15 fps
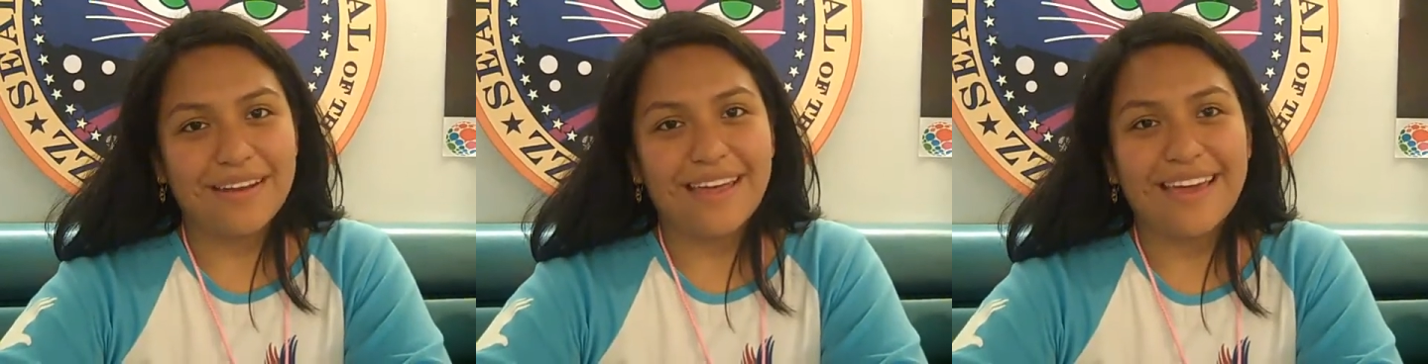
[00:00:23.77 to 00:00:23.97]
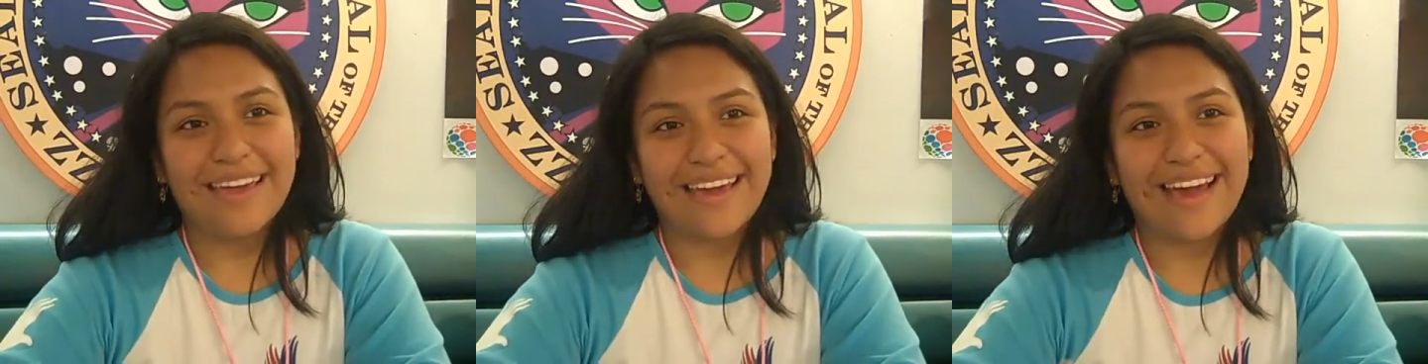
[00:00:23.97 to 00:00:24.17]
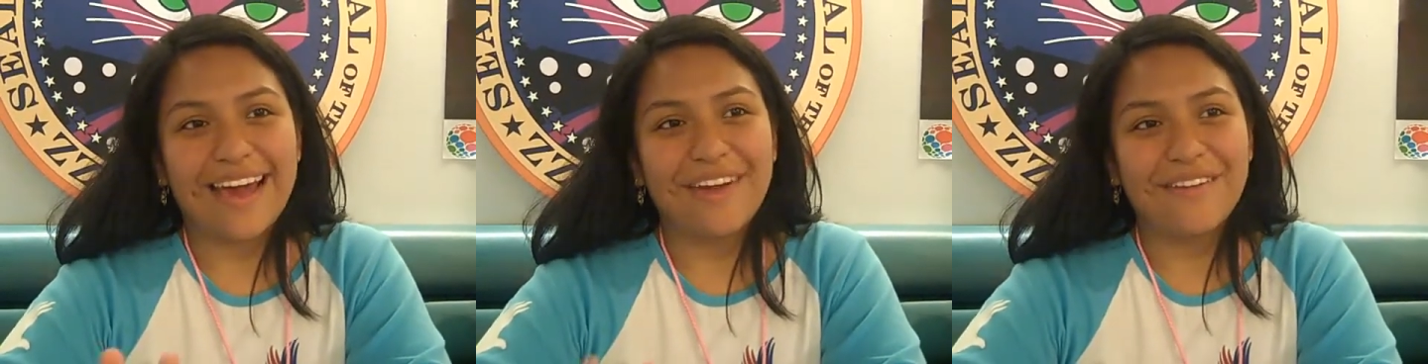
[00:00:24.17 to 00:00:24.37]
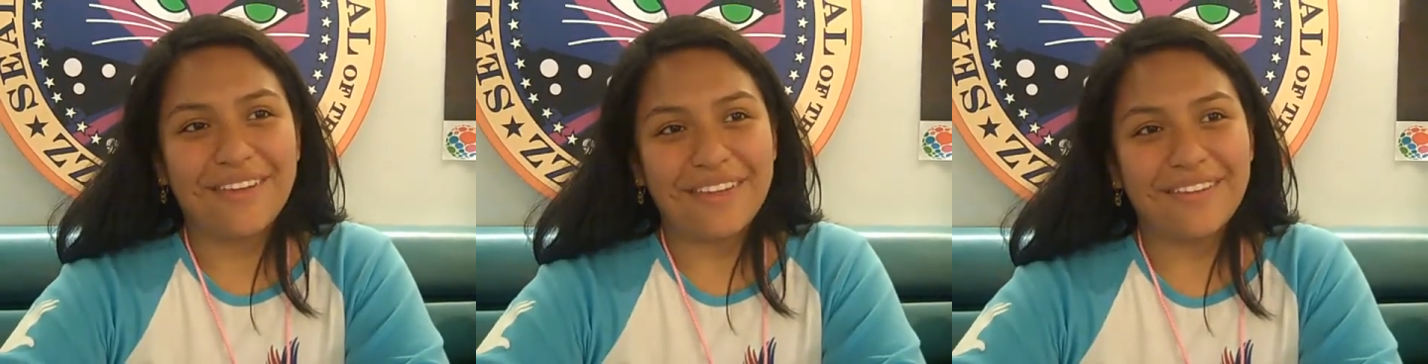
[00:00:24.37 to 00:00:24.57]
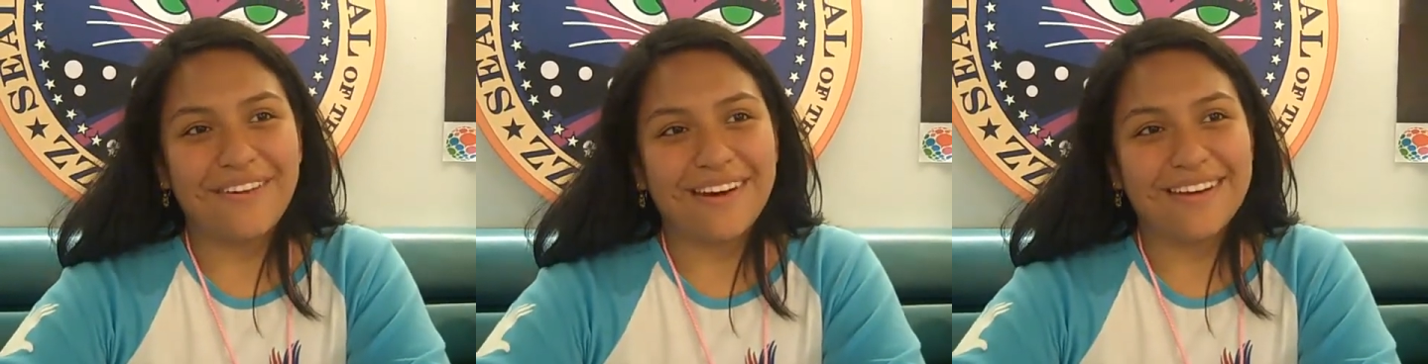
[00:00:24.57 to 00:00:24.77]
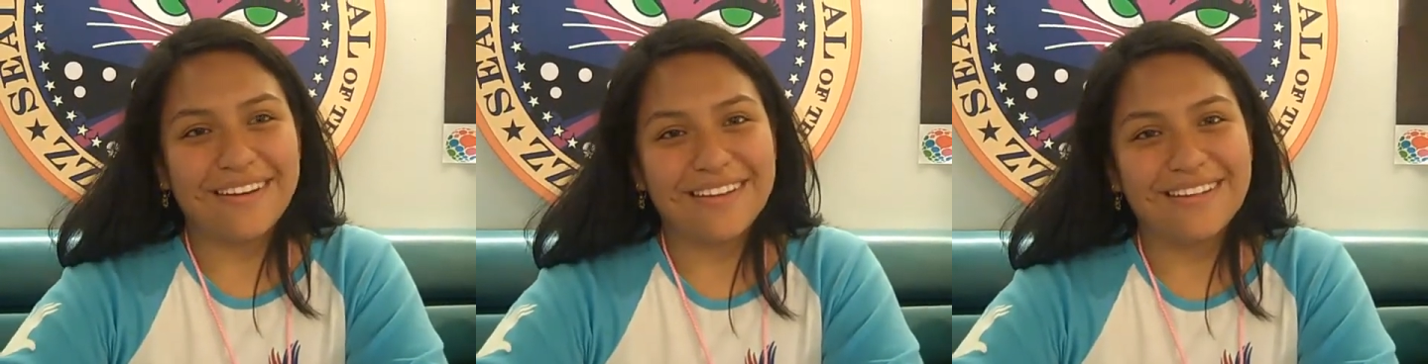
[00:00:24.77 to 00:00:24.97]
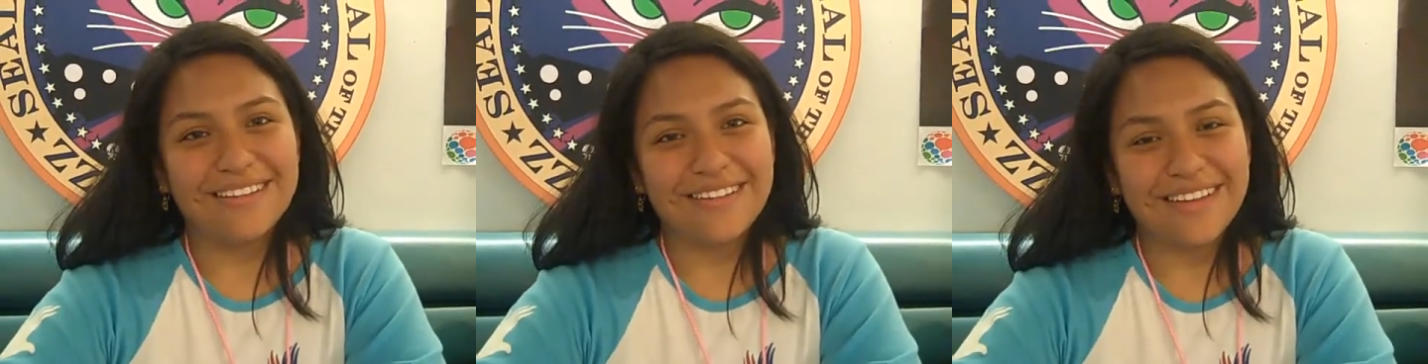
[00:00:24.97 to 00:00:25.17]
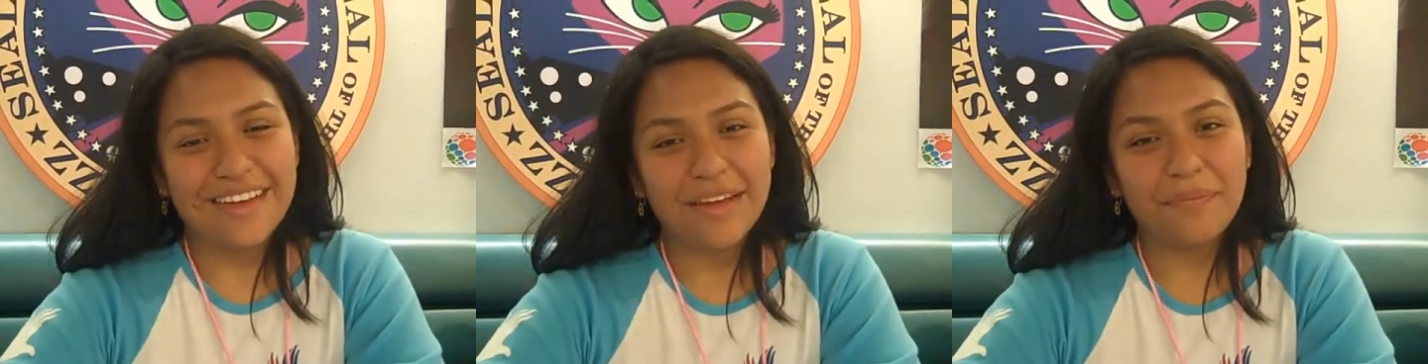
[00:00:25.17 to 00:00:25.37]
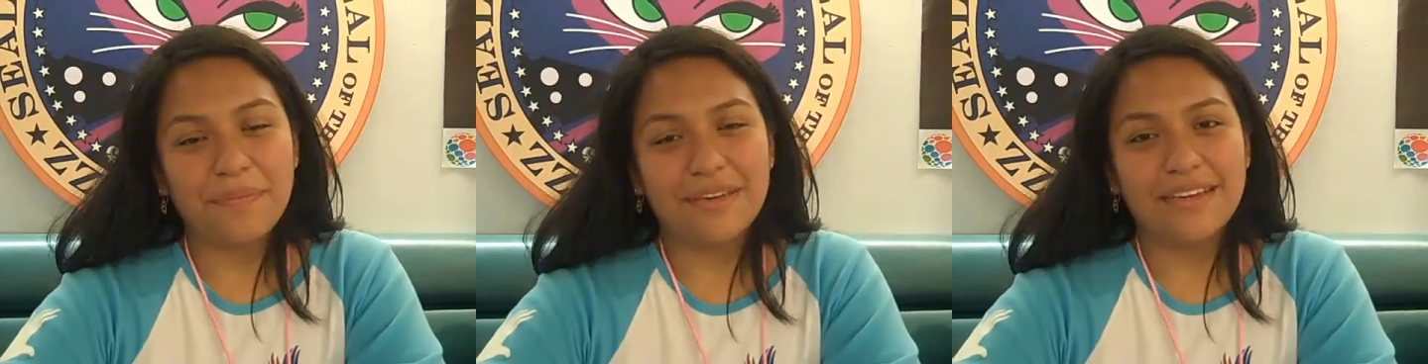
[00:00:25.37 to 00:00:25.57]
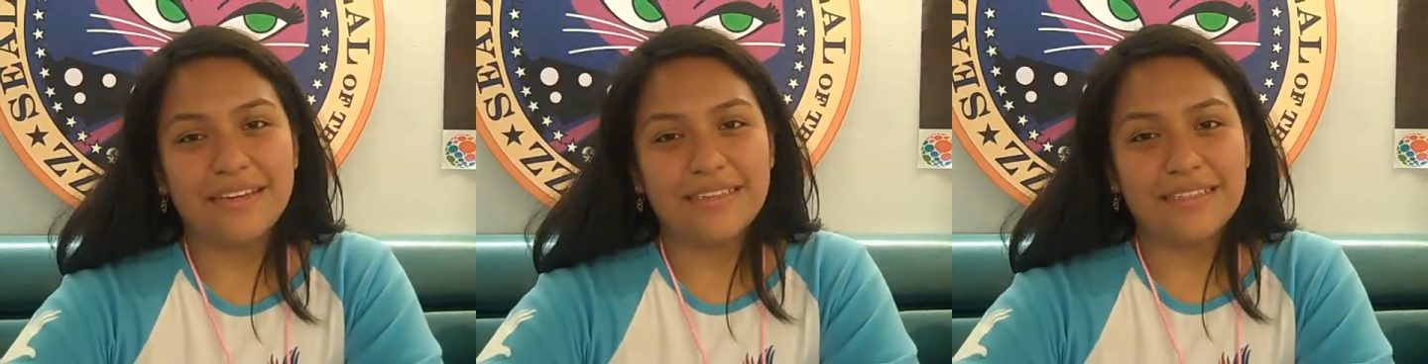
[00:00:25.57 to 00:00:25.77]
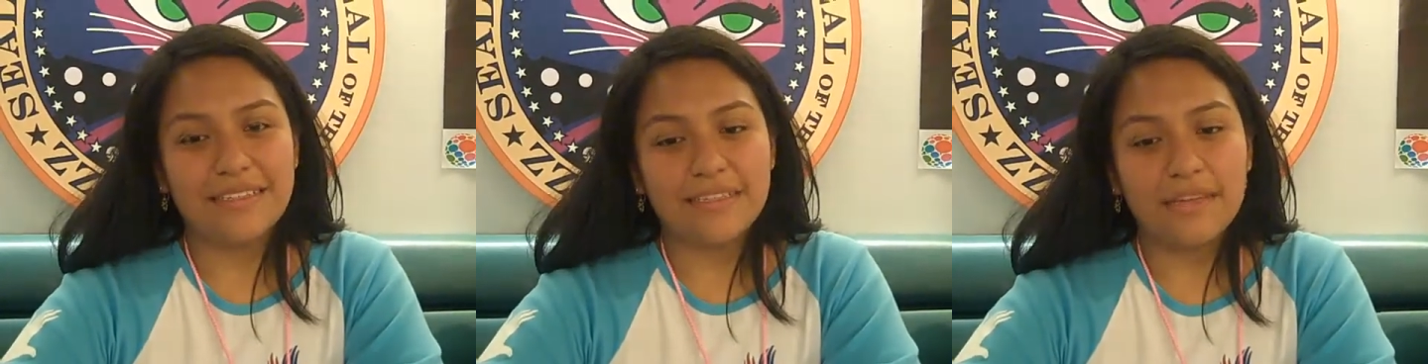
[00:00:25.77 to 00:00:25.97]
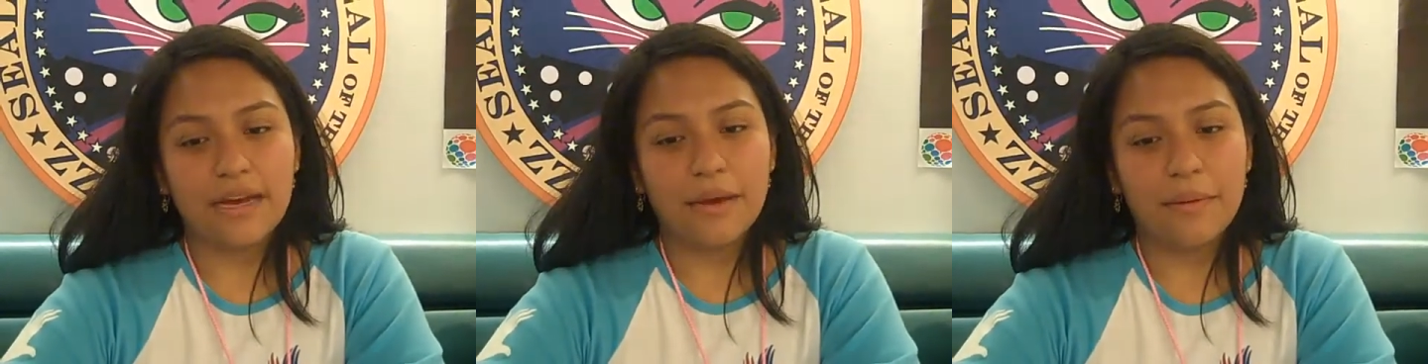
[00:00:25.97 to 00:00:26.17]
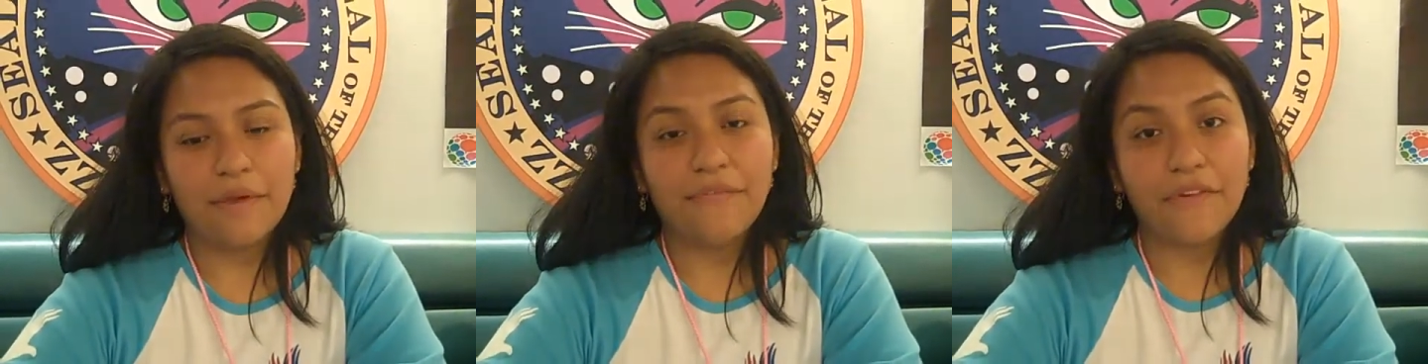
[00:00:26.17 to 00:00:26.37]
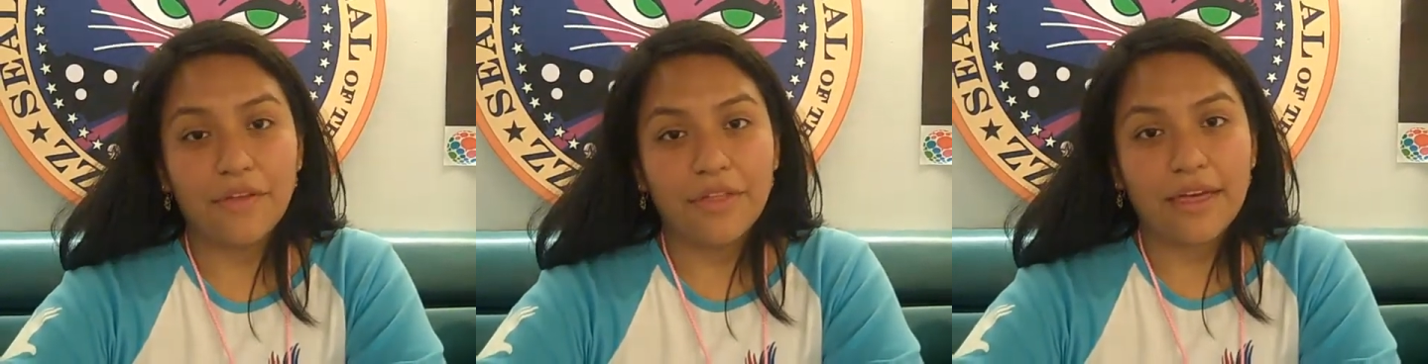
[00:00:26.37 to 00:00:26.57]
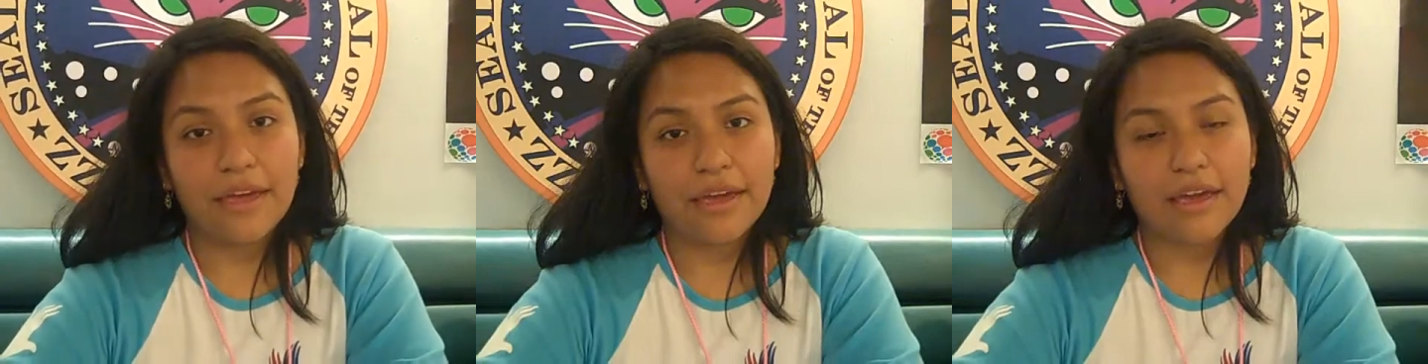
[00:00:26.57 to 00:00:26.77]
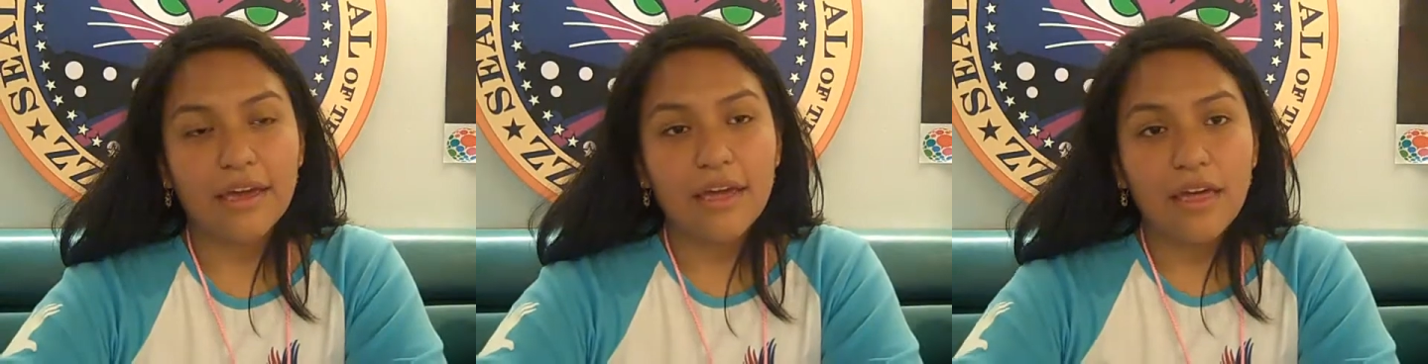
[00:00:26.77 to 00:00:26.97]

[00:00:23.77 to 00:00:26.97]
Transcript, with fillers: like, I really wanted to do that because um, I feel like